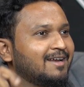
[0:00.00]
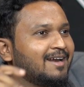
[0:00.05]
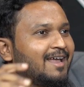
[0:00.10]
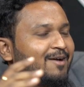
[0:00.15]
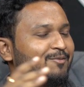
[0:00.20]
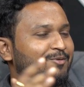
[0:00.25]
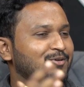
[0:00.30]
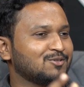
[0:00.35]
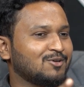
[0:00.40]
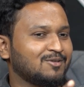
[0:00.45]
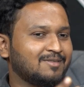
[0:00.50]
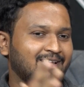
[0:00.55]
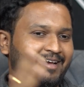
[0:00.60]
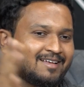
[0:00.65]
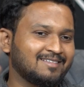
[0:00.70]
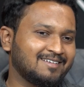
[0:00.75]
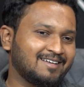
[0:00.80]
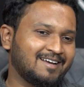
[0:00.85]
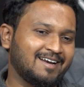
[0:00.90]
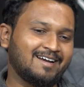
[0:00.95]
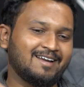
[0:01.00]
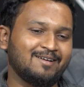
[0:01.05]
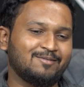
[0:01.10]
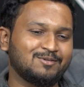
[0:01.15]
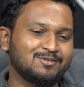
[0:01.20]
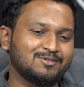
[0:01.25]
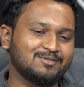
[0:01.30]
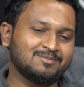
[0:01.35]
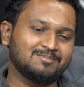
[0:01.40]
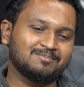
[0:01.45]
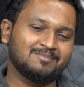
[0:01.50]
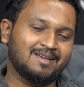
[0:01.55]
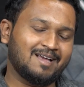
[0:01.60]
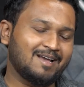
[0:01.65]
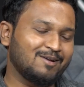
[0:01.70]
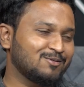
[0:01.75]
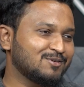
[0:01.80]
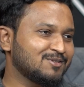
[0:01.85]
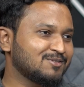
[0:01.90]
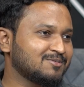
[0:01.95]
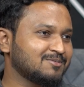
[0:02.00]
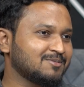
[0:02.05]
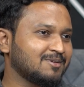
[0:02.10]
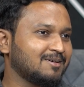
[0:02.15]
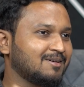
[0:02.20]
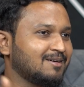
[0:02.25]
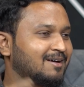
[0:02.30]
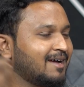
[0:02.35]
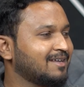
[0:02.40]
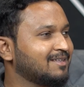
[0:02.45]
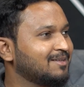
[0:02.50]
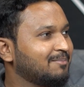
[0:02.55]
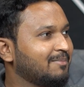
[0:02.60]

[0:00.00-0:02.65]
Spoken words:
And I was, on the other hand, I was at